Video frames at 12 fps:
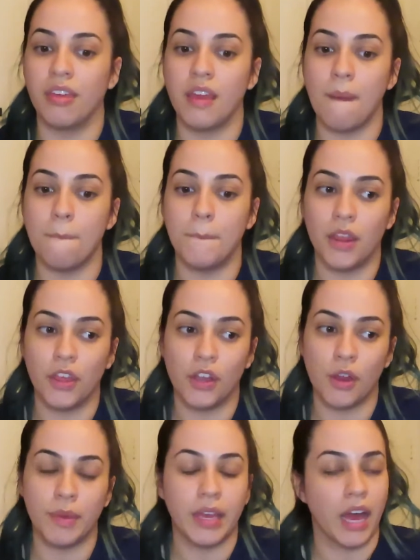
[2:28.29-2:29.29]
the
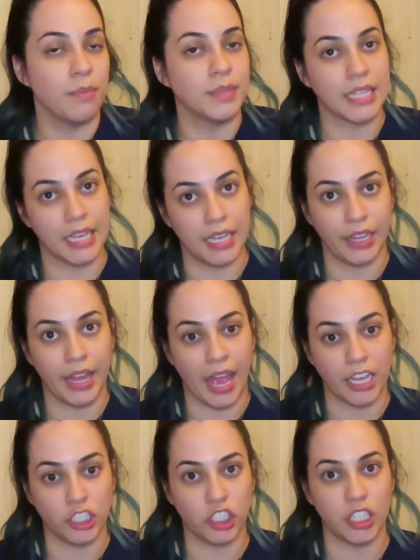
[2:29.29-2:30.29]
mother becomes ill
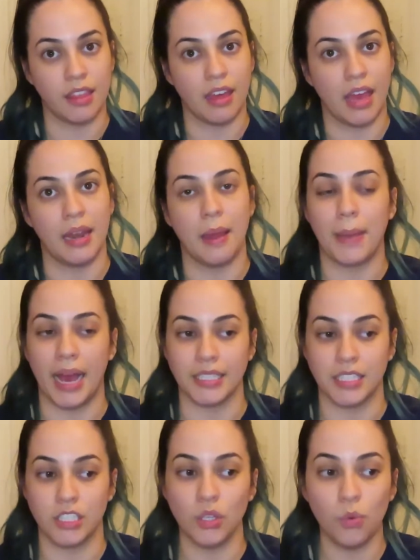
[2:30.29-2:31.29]
and she then
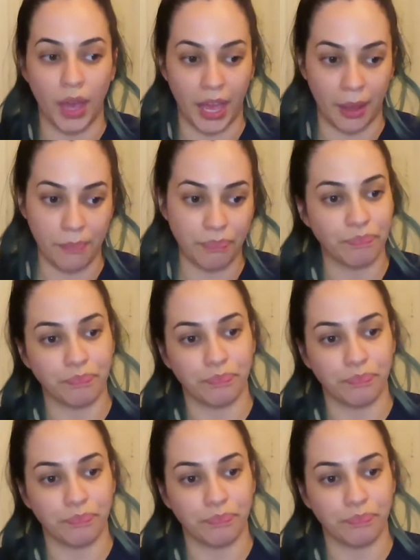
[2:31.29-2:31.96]
passes away.